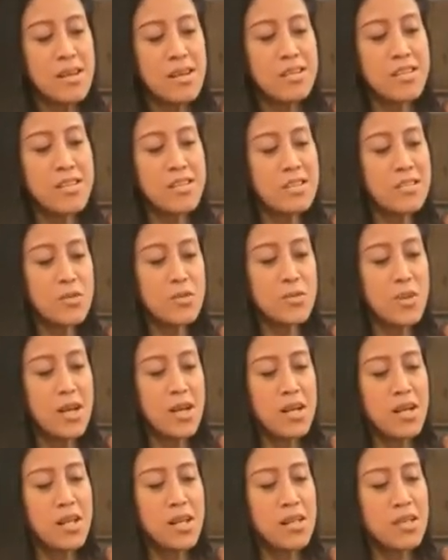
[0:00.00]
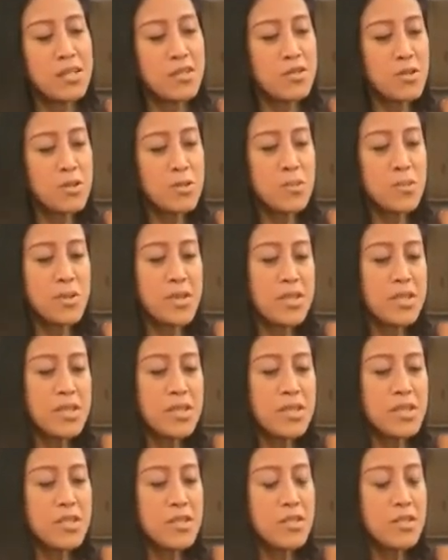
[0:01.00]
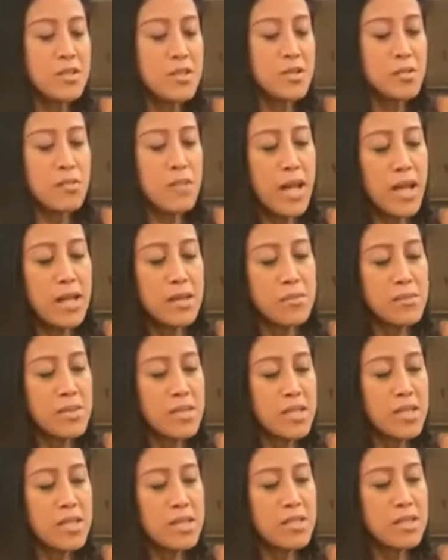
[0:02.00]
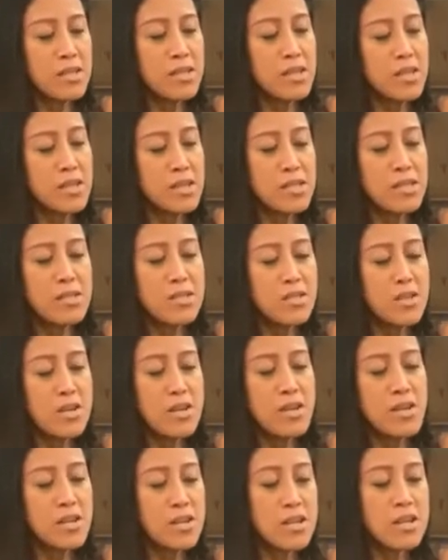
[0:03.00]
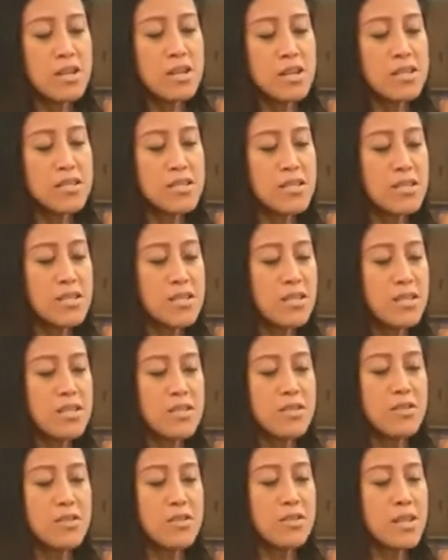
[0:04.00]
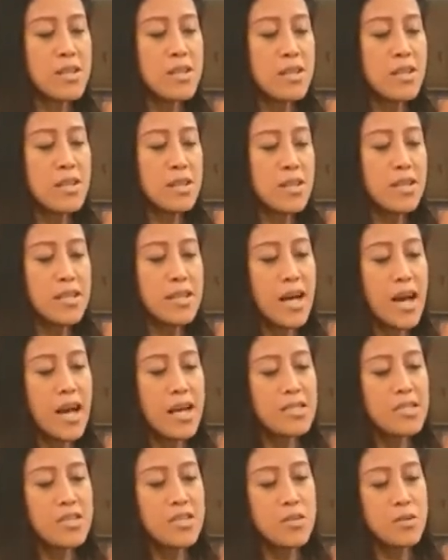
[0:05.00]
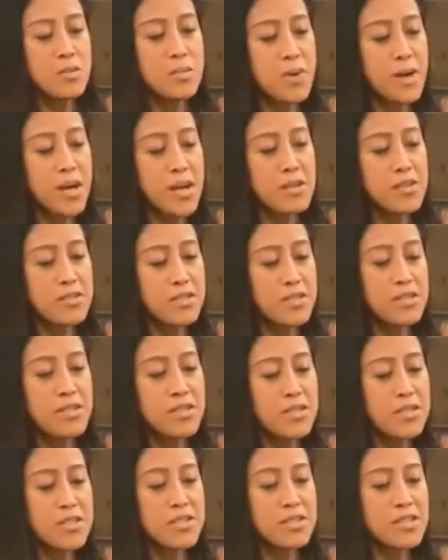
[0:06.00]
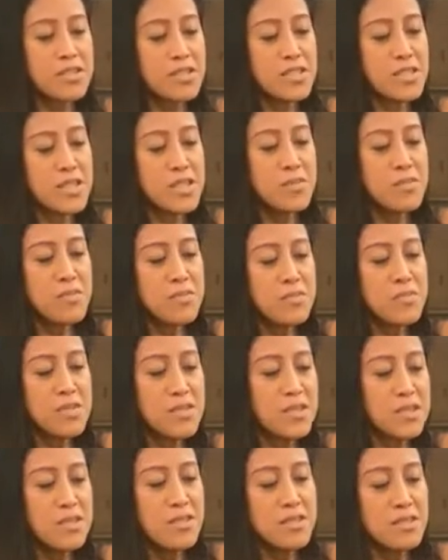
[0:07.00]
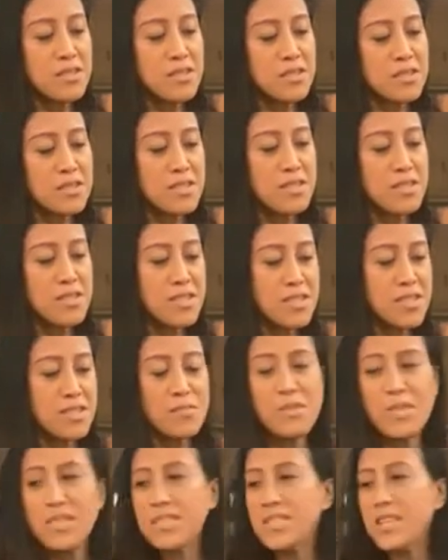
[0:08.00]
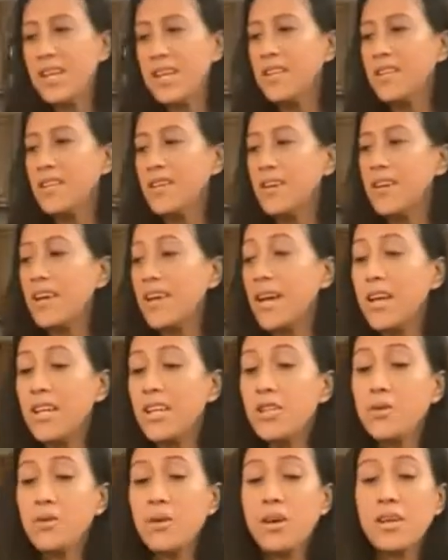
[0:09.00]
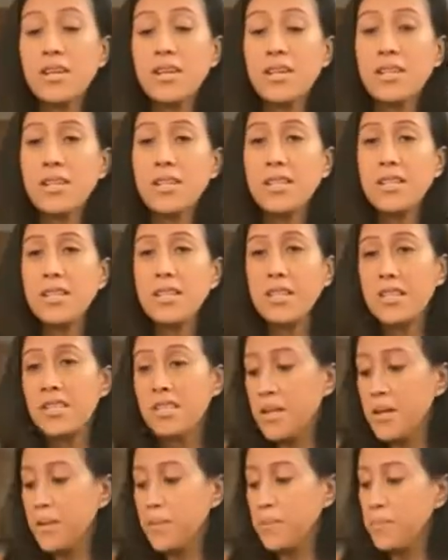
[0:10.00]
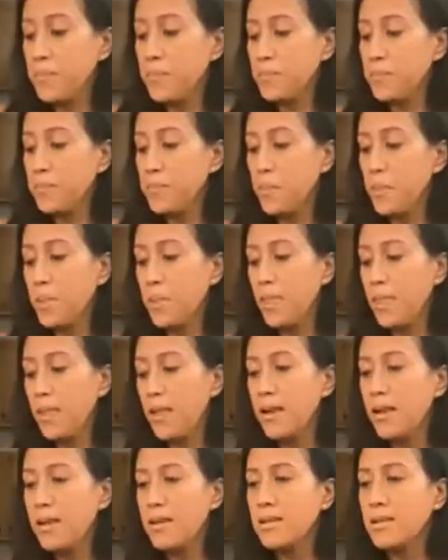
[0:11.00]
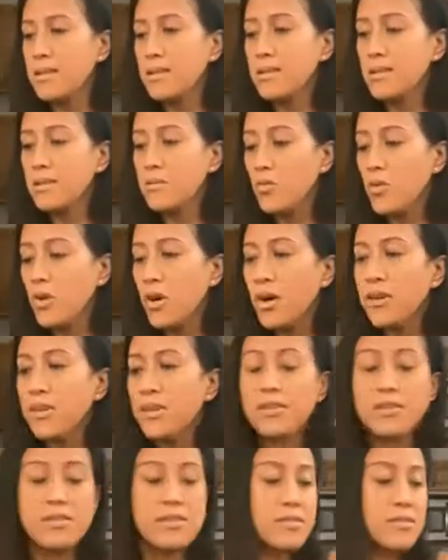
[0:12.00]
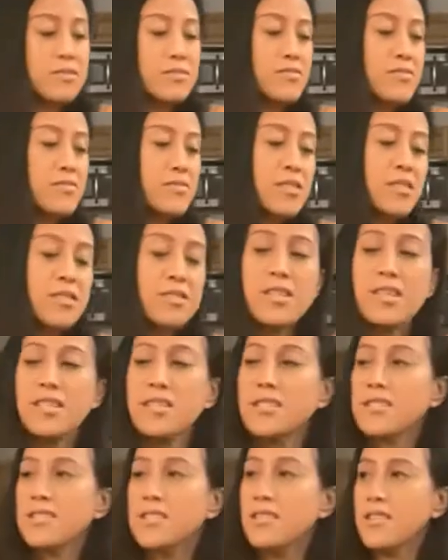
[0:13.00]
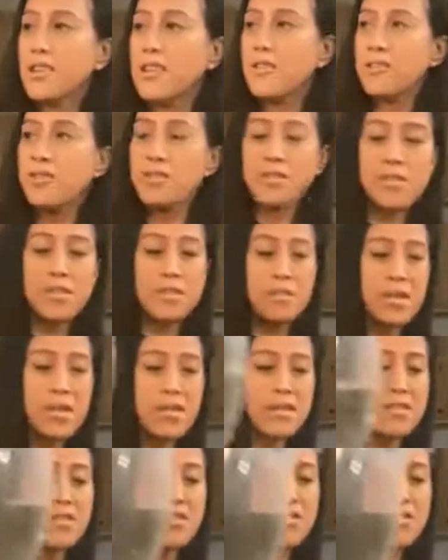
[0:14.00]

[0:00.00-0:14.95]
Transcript: until it's well incorporated into your black bean garlic sauce and your annatto powder. So you're gonna just mix that in there, and you are gonna need some water because that's how you're gonna make the